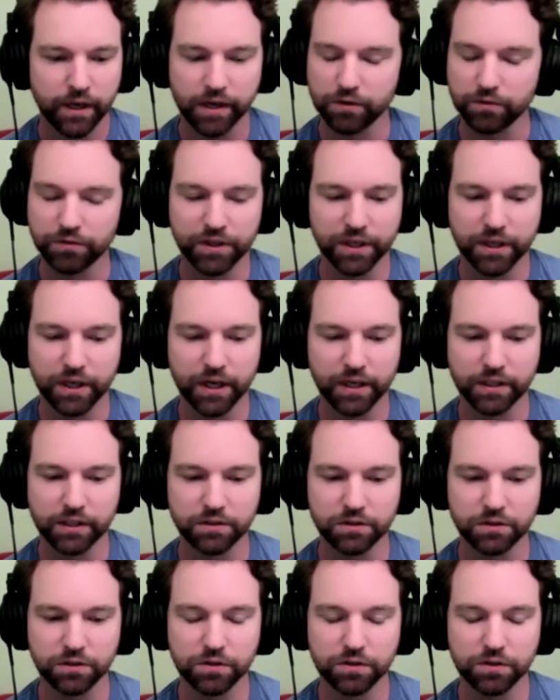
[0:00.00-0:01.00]
I don't think I
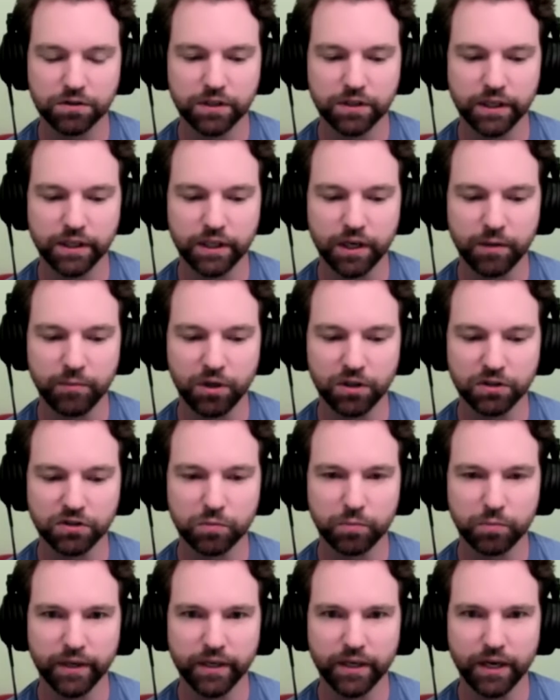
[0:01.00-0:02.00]
can do the scene. I'm all
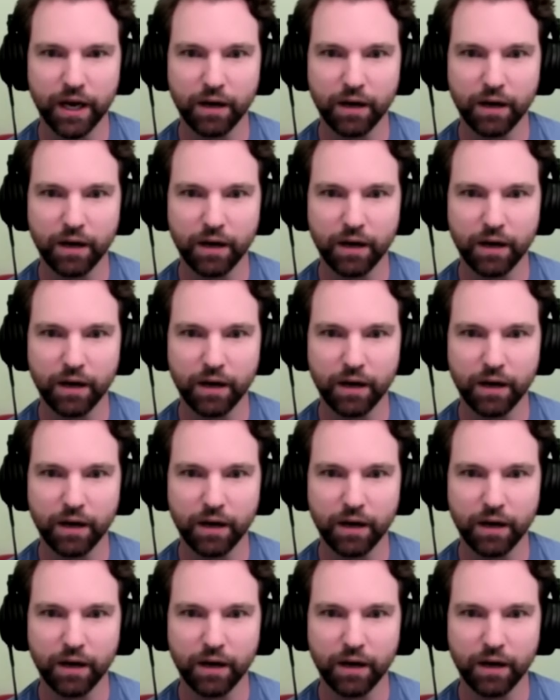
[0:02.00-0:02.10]
spent."